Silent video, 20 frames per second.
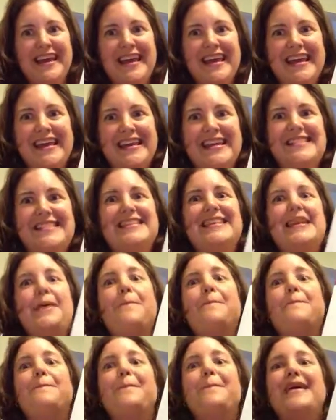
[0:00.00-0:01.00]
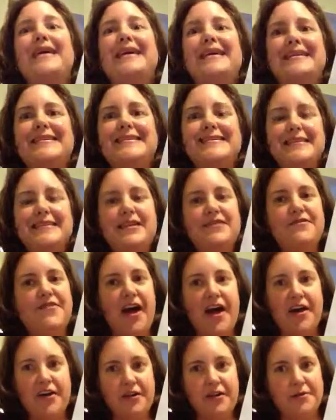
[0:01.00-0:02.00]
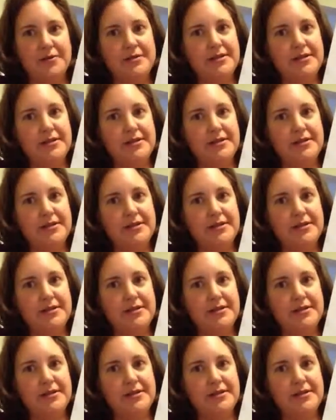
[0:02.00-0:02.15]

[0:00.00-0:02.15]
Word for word: It is an amazing value.